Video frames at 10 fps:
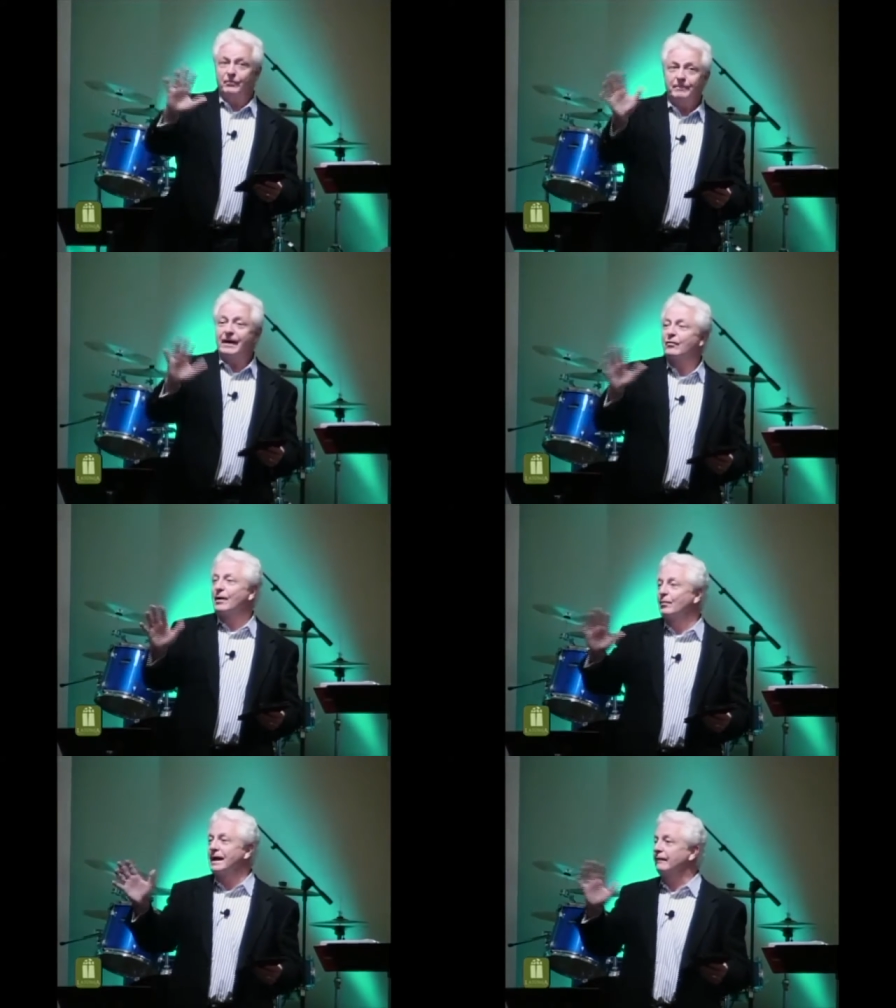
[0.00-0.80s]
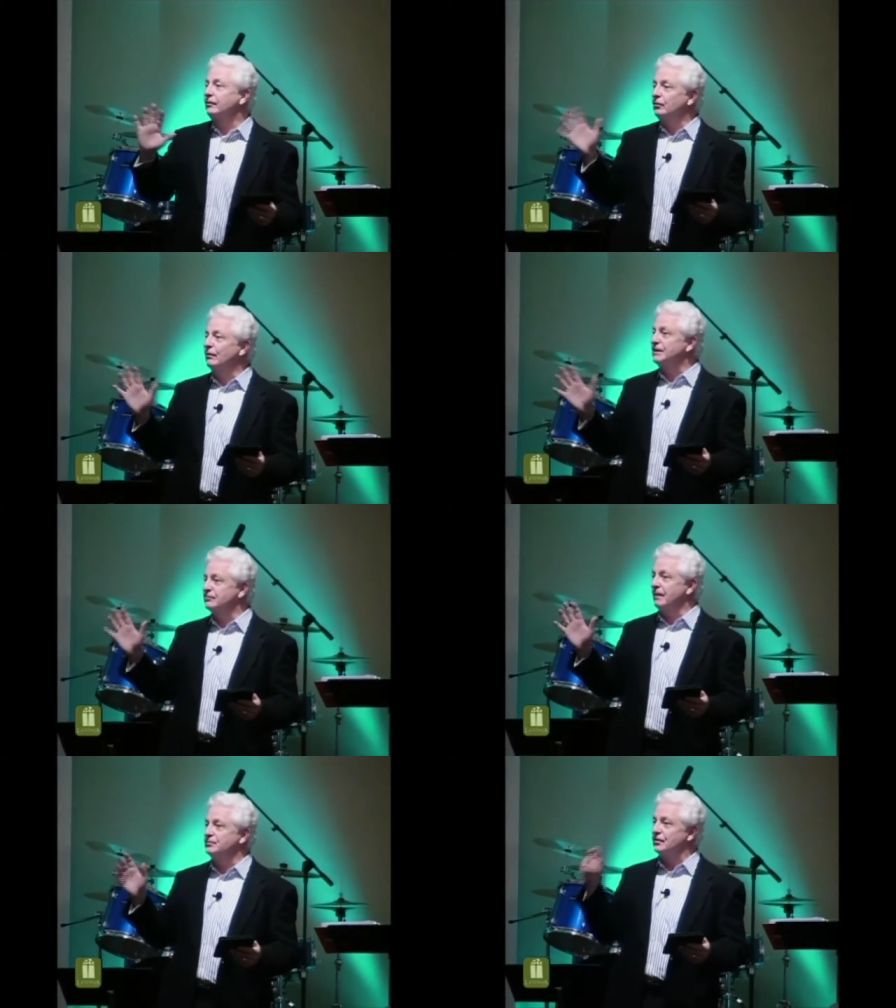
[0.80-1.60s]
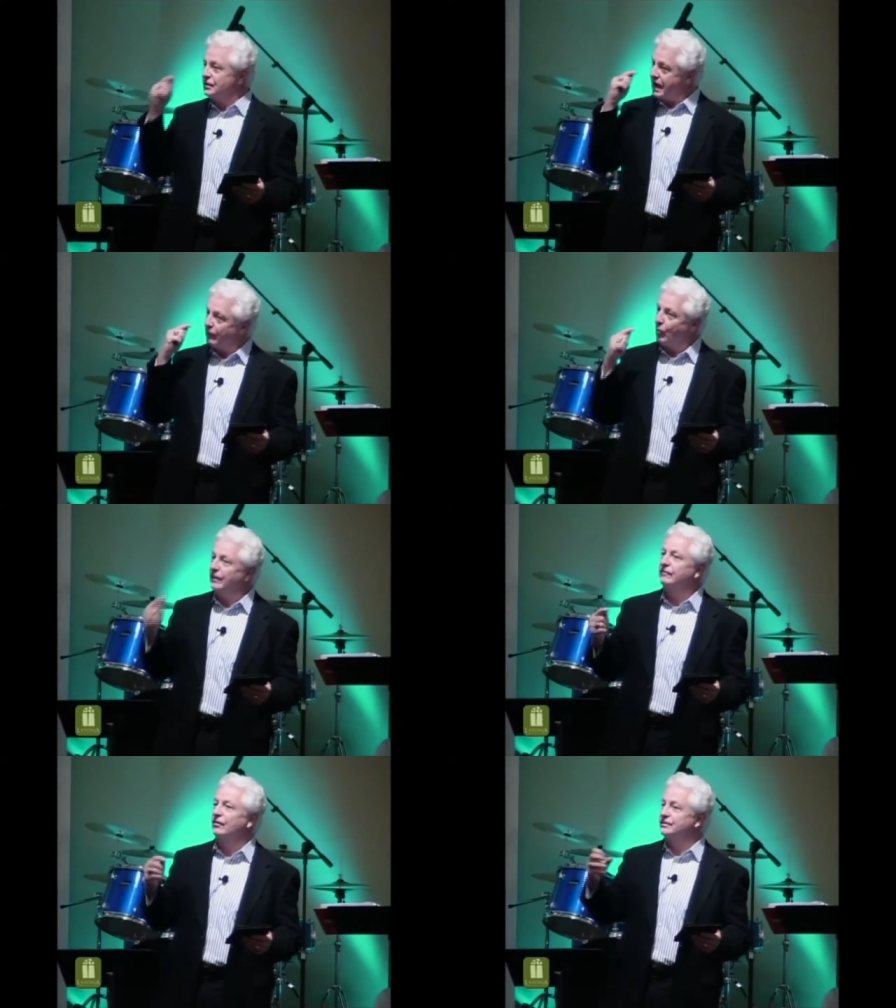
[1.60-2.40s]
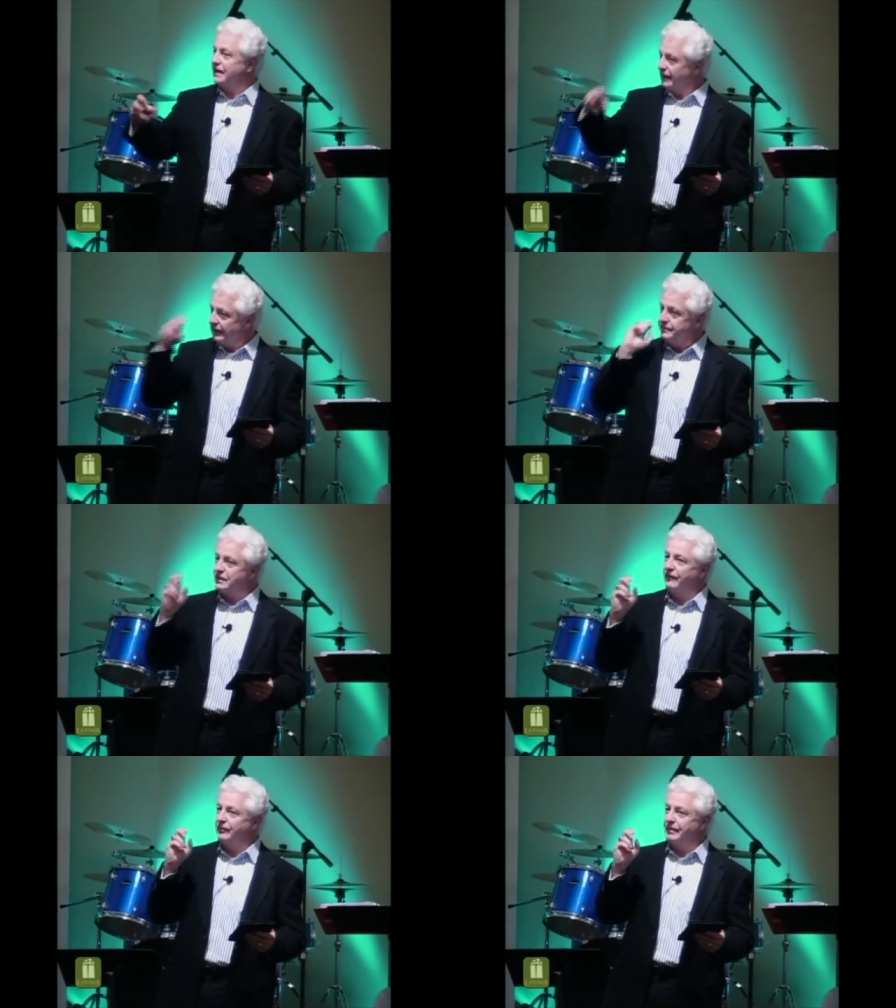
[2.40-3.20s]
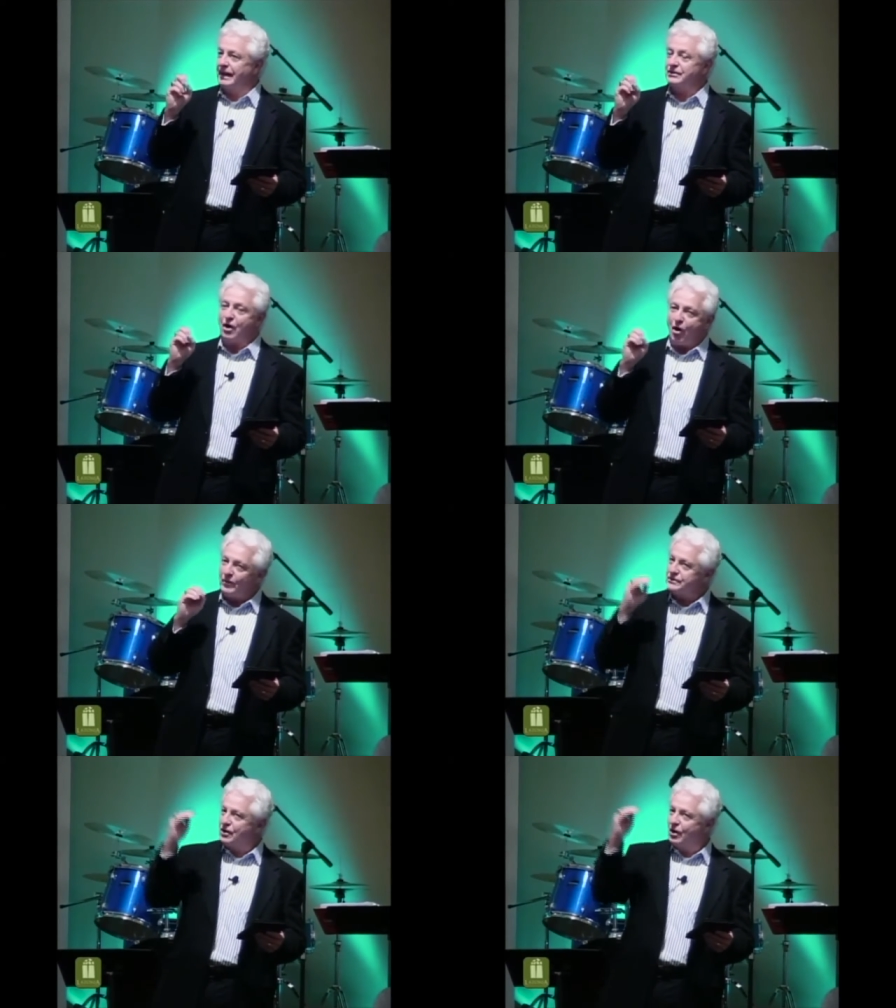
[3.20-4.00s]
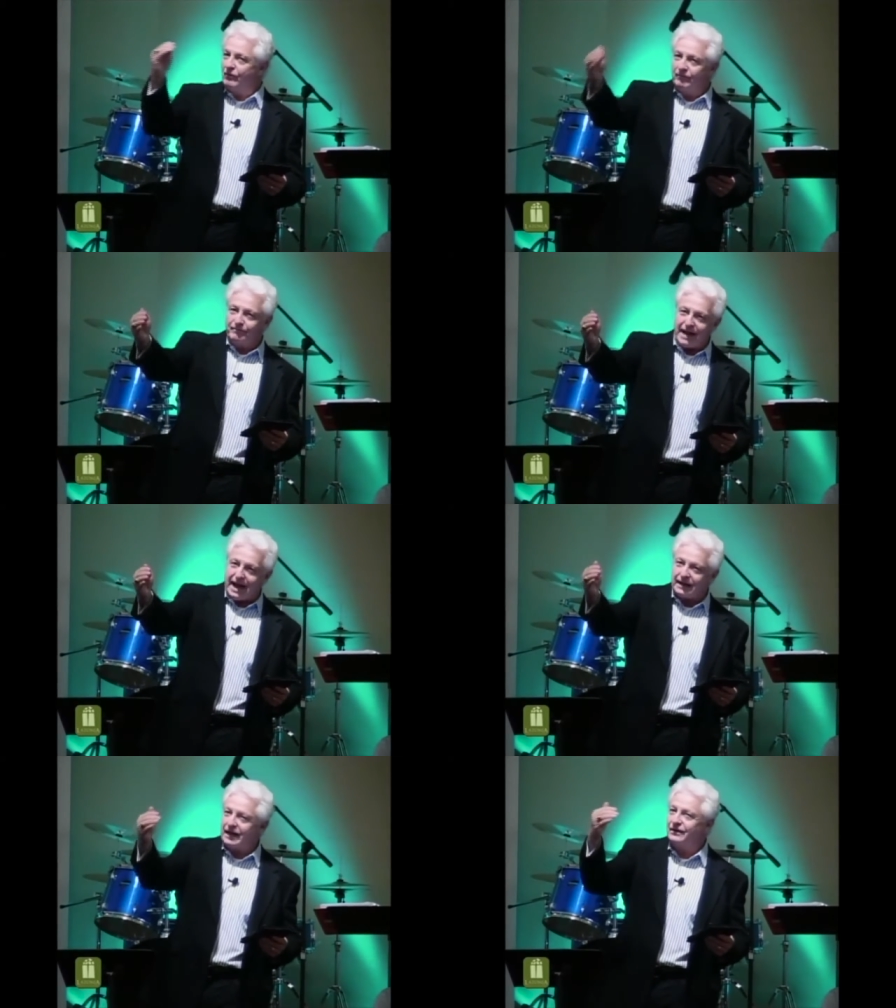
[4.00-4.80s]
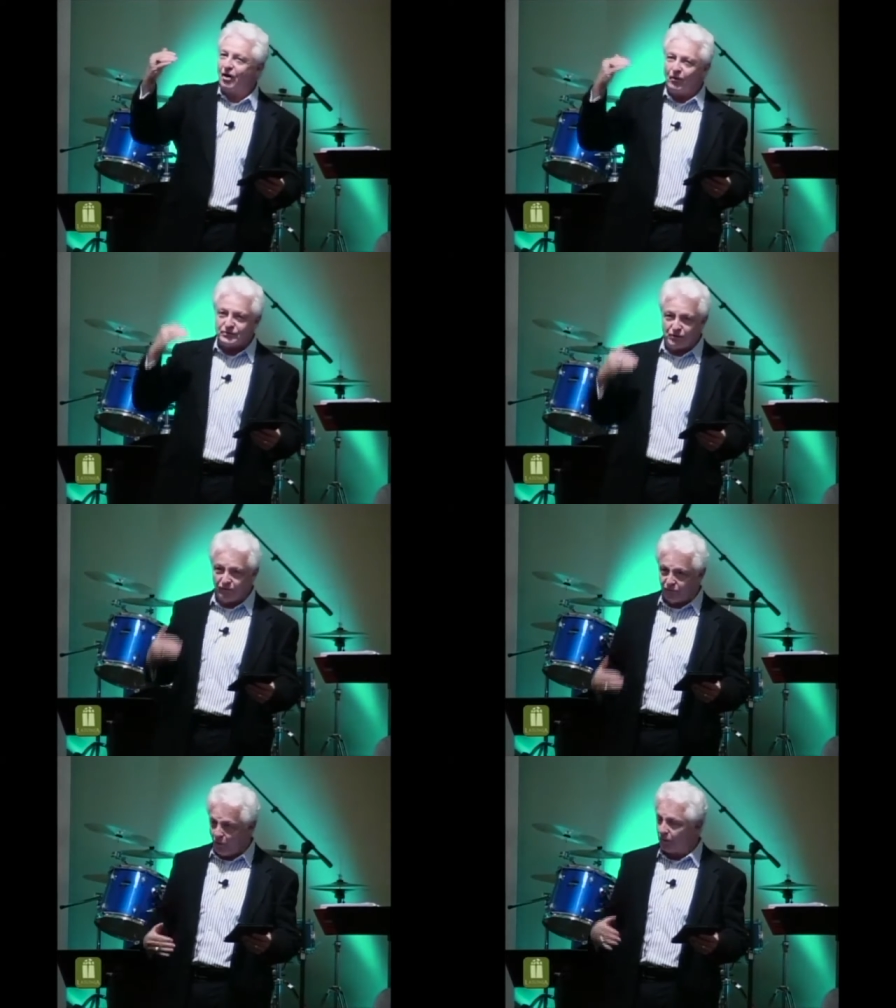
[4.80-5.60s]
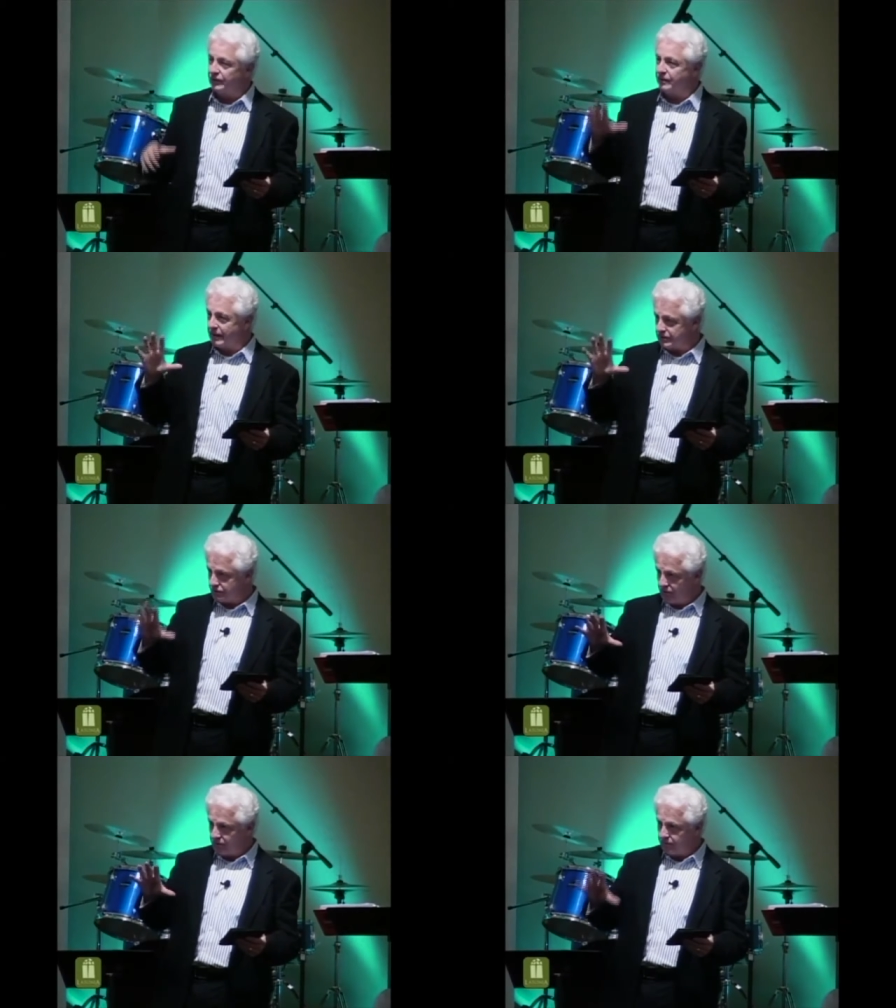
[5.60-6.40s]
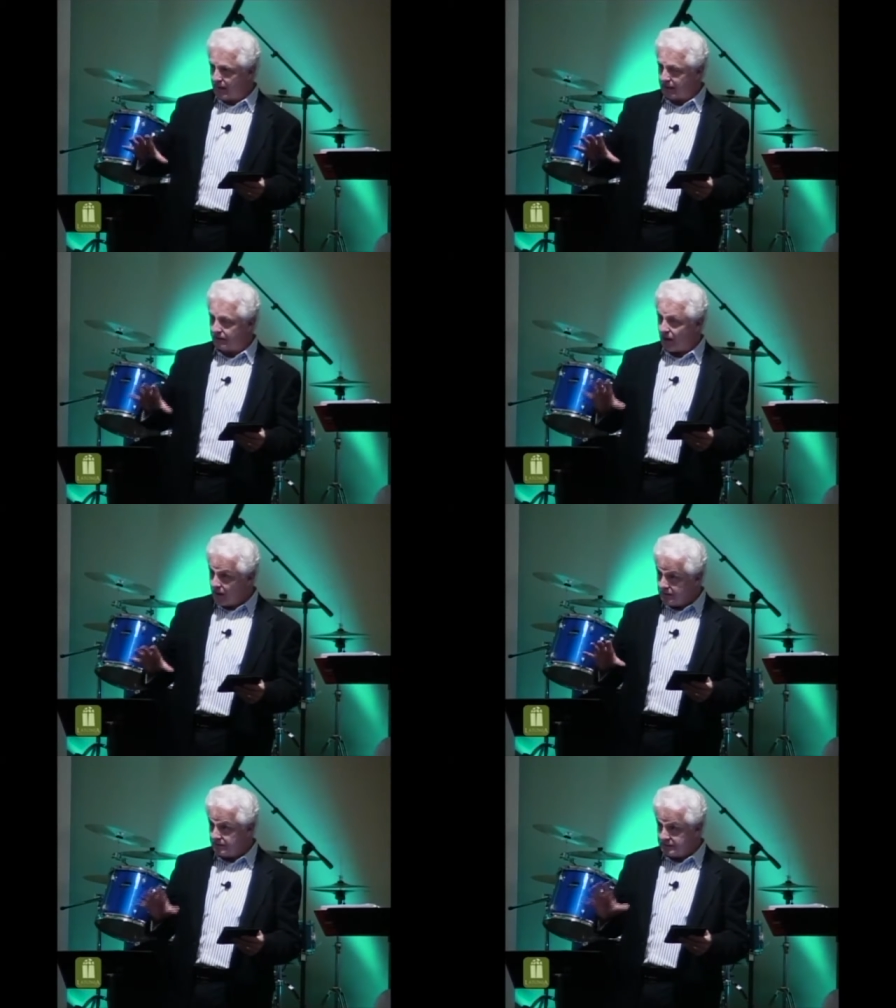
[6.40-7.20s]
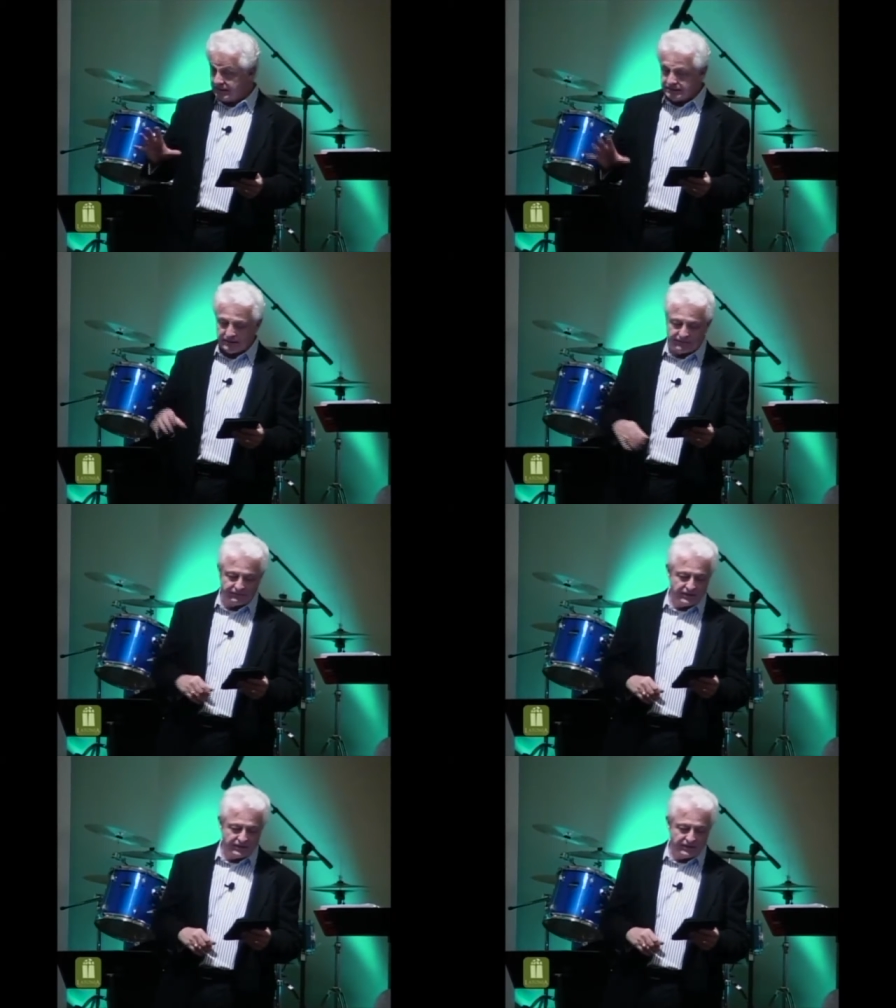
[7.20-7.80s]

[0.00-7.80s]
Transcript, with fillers: By the way, whenever you read scripture and you have one verse that leaps off the page, always go back and always go forward to make sure you can make sense of it.